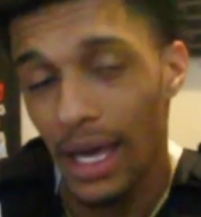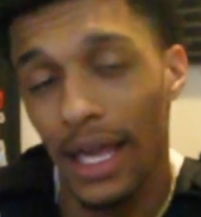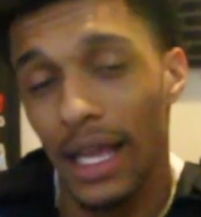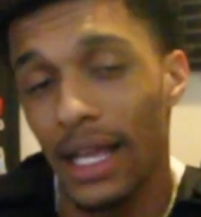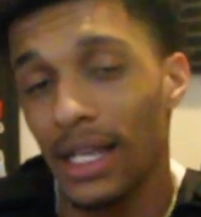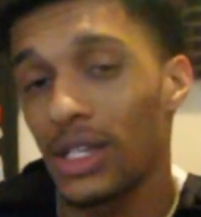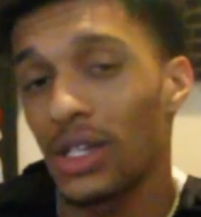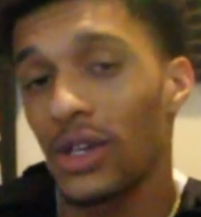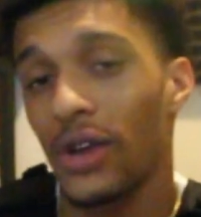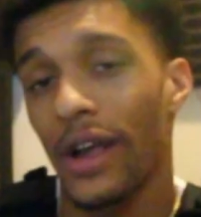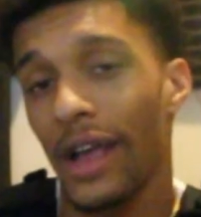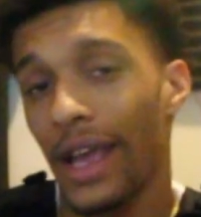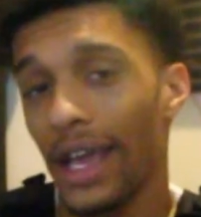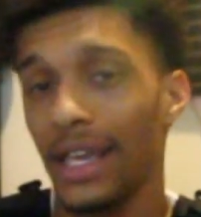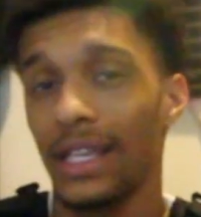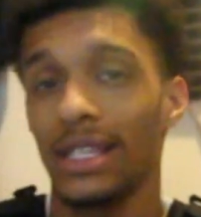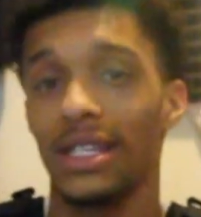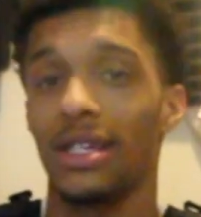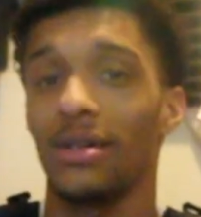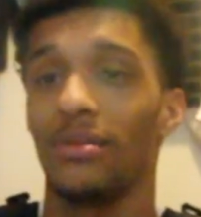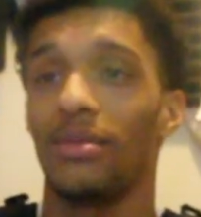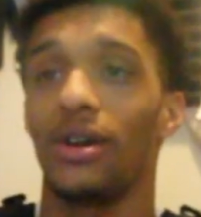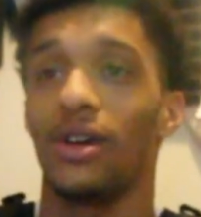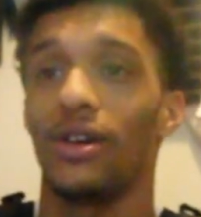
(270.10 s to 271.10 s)
That's
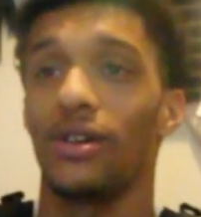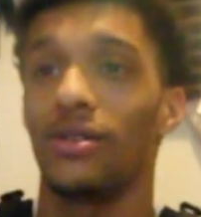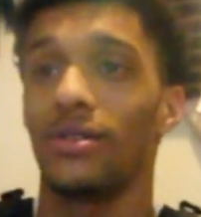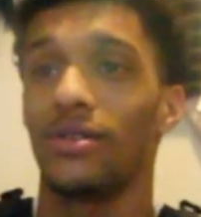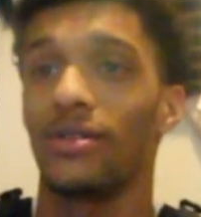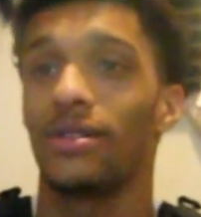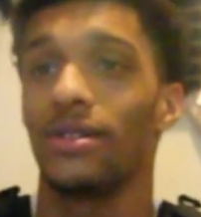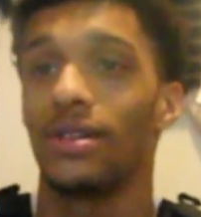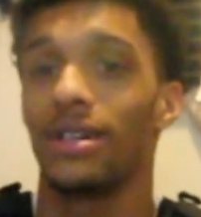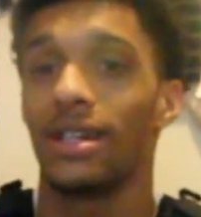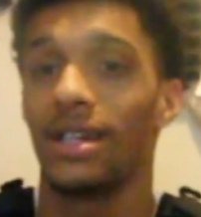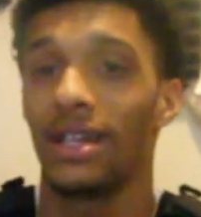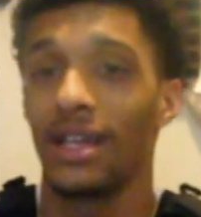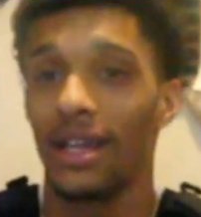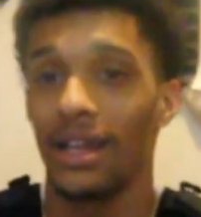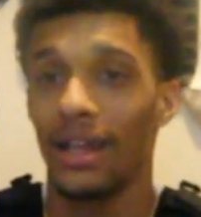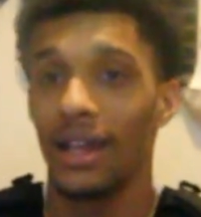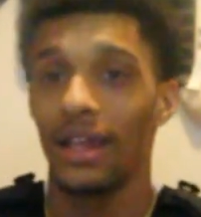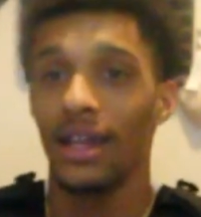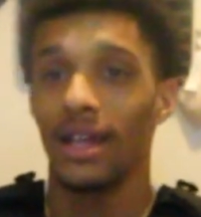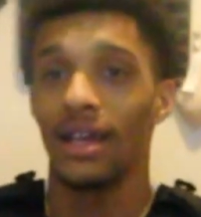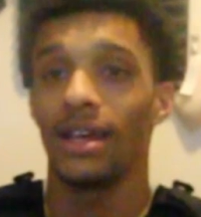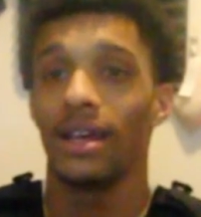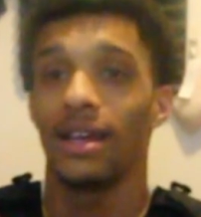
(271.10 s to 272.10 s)
crazy, bro.
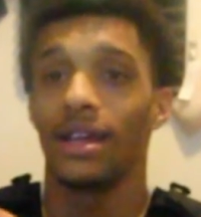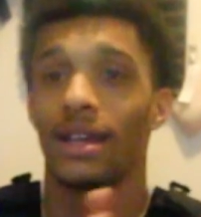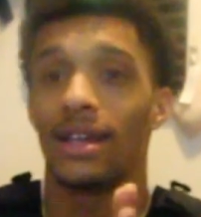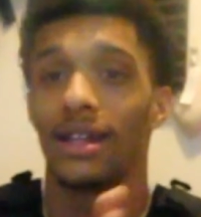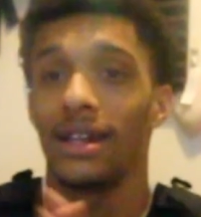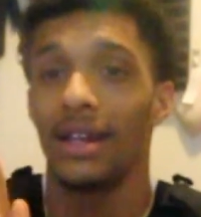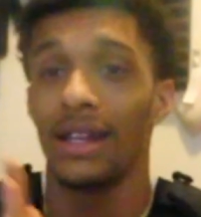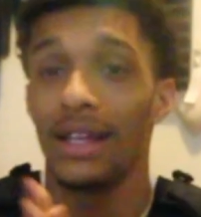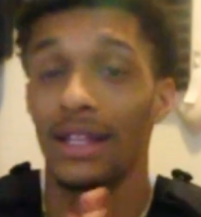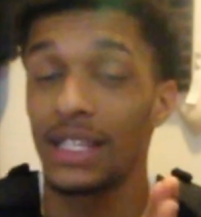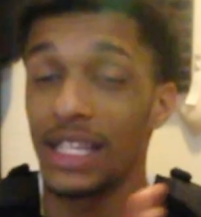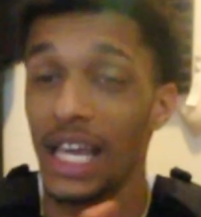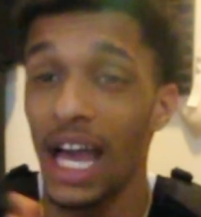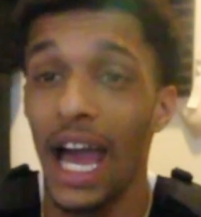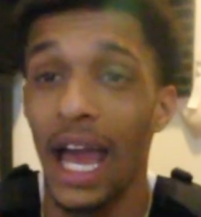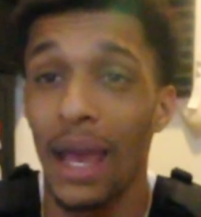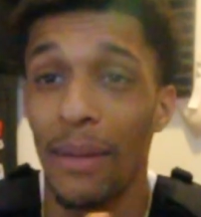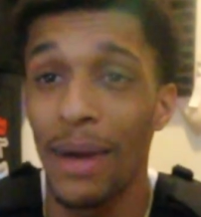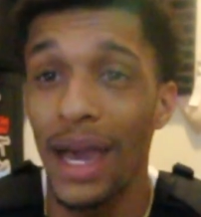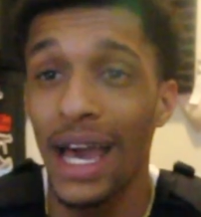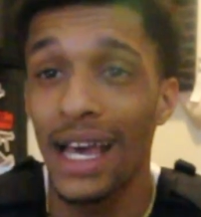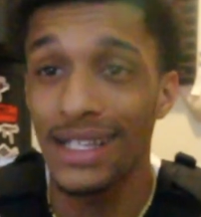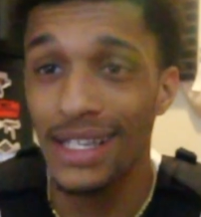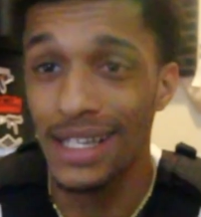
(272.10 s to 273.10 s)
The
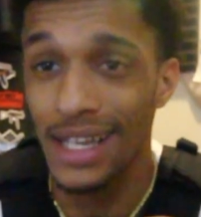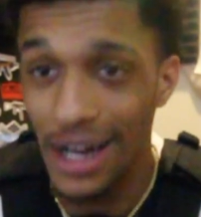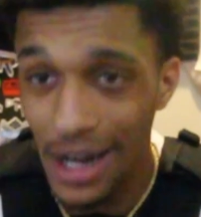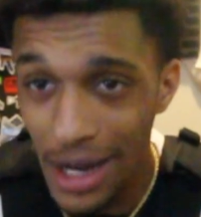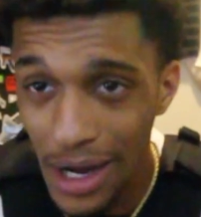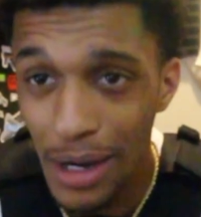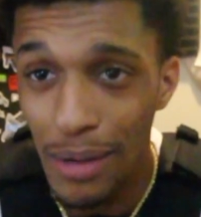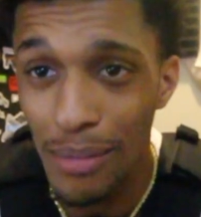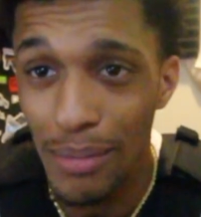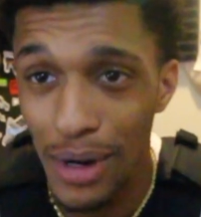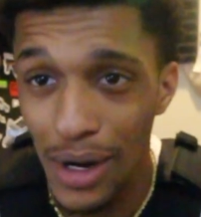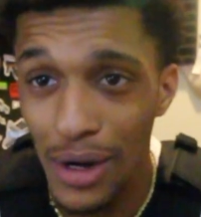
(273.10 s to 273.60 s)
time has come,